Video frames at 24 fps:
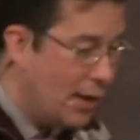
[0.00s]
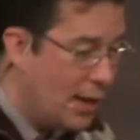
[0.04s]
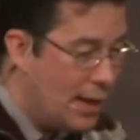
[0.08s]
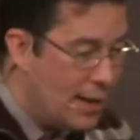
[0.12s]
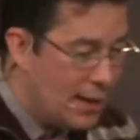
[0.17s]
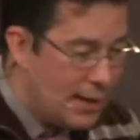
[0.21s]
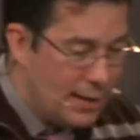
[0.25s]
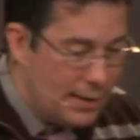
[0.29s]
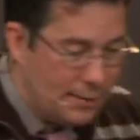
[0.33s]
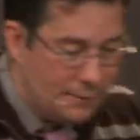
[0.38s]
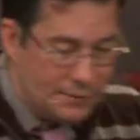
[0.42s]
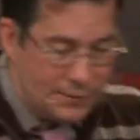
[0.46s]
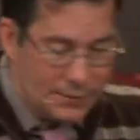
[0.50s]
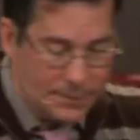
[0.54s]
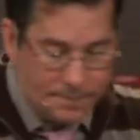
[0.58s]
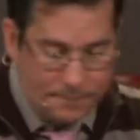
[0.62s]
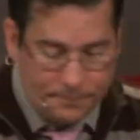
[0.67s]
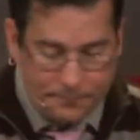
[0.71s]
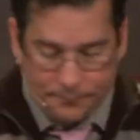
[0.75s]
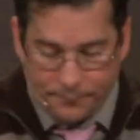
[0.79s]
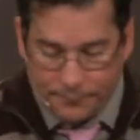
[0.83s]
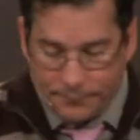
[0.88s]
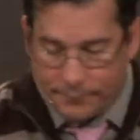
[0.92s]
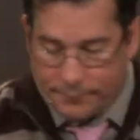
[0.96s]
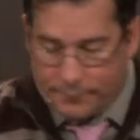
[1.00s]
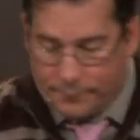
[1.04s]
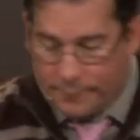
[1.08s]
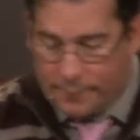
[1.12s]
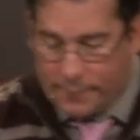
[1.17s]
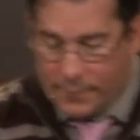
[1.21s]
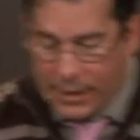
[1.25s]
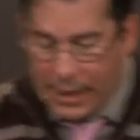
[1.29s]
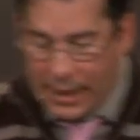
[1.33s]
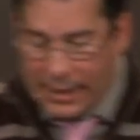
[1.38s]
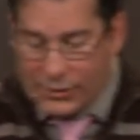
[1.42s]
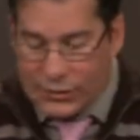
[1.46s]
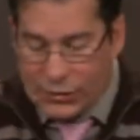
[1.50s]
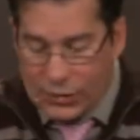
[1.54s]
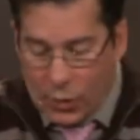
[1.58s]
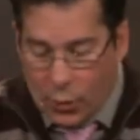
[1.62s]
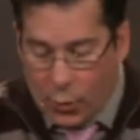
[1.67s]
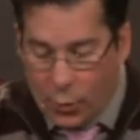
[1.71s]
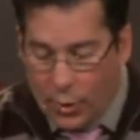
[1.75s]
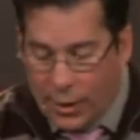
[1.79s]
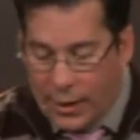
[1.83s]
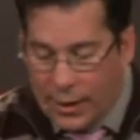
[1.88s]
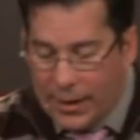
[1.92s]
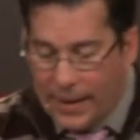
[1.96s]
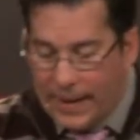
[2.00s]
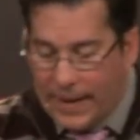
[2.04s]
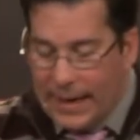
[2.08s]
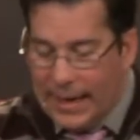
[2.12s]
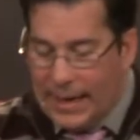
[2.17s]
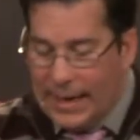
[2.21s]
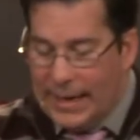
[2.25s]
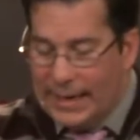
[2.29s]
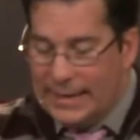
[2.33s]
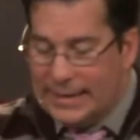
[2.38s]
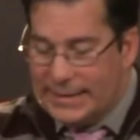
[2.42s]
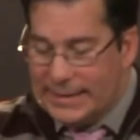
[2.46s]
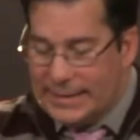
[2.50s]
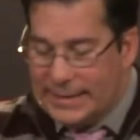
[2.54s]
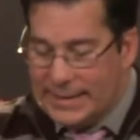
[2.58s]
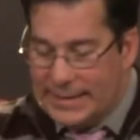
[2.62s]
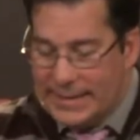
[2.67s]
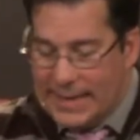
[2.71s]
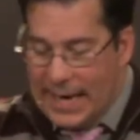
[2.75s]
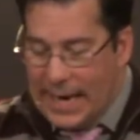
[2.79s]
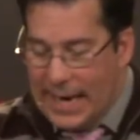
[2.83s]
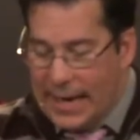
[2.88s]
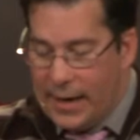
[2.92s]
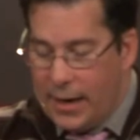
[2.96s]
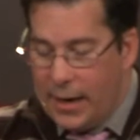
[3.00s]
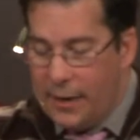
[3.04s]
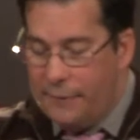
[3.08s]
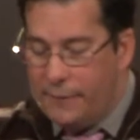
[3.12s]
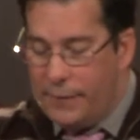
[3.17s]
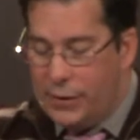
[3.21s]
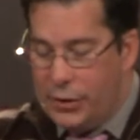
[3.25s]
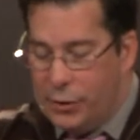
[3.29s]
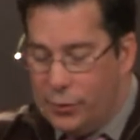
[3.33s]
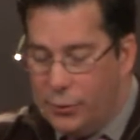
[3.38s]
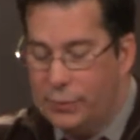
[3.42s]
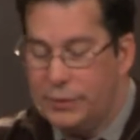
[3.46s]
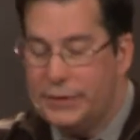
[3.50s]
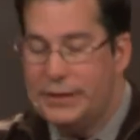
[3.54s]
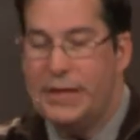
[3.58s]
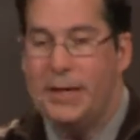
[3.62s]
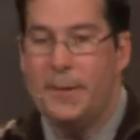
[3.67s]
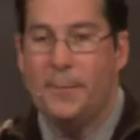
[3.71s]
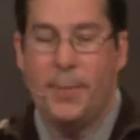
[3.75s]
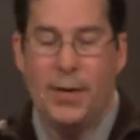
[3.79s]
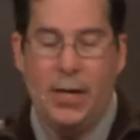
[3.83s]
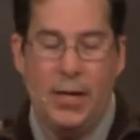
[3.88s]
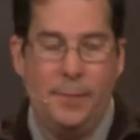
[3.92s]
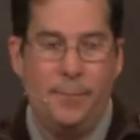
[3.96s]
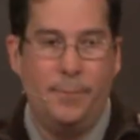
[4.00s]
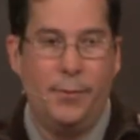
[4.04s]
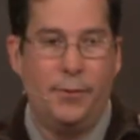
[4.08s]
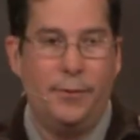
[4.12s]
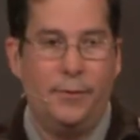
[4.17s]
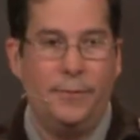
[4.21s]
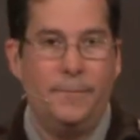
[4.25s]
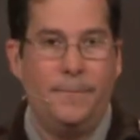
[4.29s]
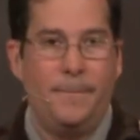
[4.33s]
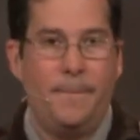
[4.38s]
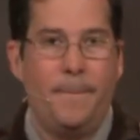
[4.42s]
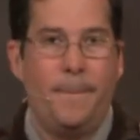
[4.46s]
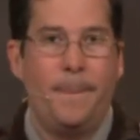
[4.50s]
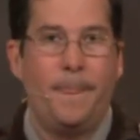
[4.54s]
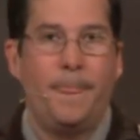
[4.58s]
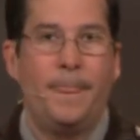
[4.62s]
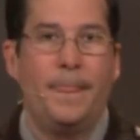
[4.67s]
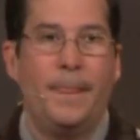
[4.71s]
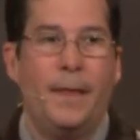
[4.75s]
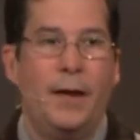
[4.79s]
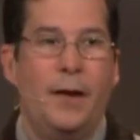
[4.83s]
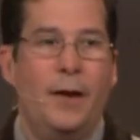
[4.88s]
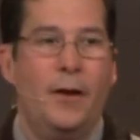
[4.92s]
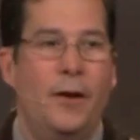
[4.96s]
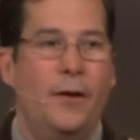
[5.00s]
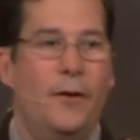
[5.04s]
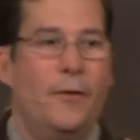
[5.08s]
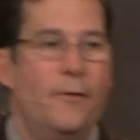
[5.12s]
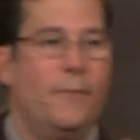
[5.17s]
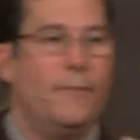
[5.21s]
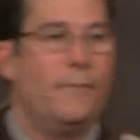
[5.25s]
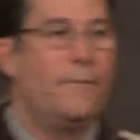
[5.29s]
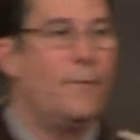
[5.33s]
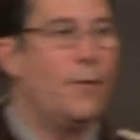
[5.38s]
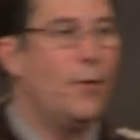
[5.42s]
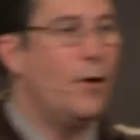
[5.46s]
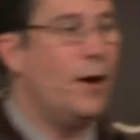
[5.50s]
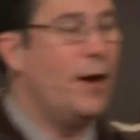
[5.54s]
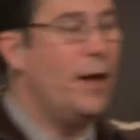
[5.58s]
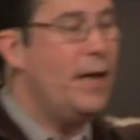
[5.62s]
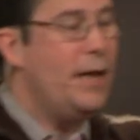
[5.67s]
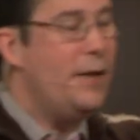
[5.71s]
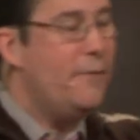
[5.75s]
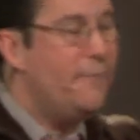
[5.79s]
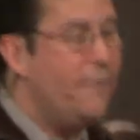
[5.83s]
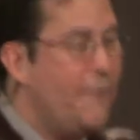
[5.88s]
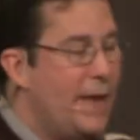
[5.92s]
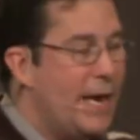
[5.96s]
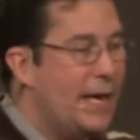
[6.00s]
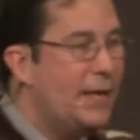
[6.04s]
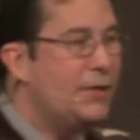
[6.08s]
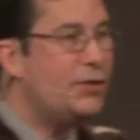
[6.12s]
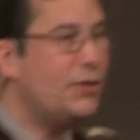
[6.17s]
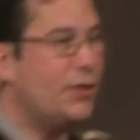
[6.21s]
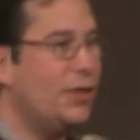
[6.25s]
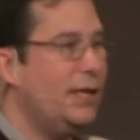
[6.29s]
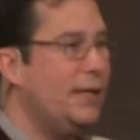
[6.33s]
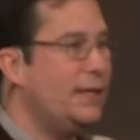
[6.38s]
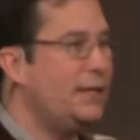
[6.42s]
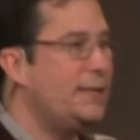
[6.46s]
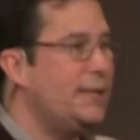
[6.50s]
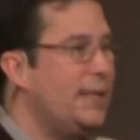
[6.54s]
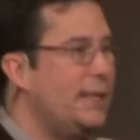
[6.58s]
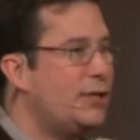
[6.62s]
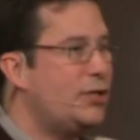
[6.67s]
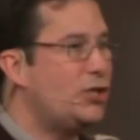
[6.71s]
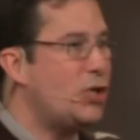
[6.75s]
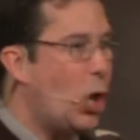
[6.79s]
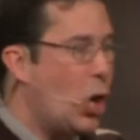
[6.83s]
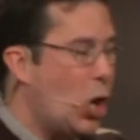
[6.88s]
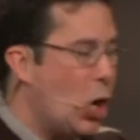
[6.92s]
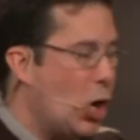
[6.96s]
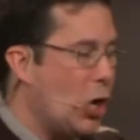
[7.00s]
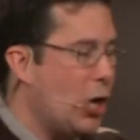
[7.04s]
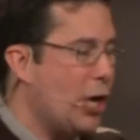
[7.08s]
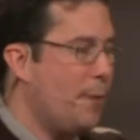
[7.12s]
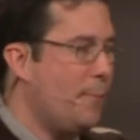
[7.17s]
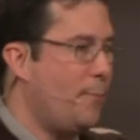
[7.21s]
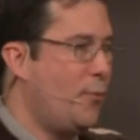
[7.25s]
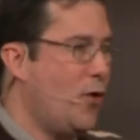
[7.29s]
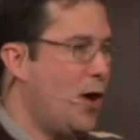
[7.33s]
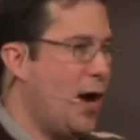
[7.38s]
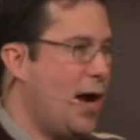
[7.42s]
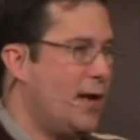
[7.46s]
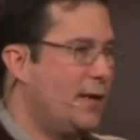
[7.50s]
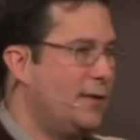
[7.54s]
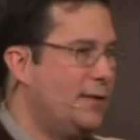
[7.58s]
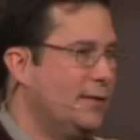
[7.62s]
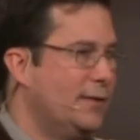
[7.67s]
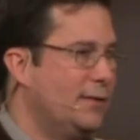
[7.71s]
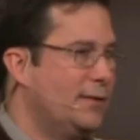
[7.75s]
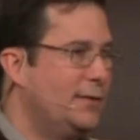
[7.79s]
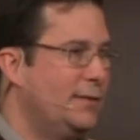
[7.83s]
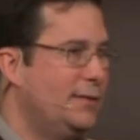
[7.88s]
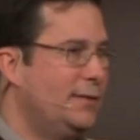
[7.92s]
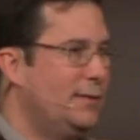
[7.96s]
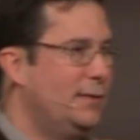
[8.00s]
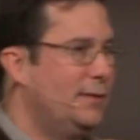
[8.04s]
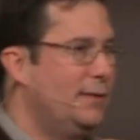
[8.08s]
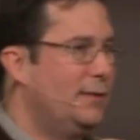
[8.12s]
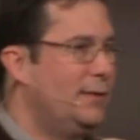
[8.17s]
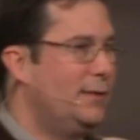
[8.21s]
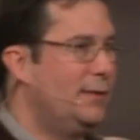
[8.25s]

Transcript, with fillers: lives? And so instead of using people for evangelistic target practice,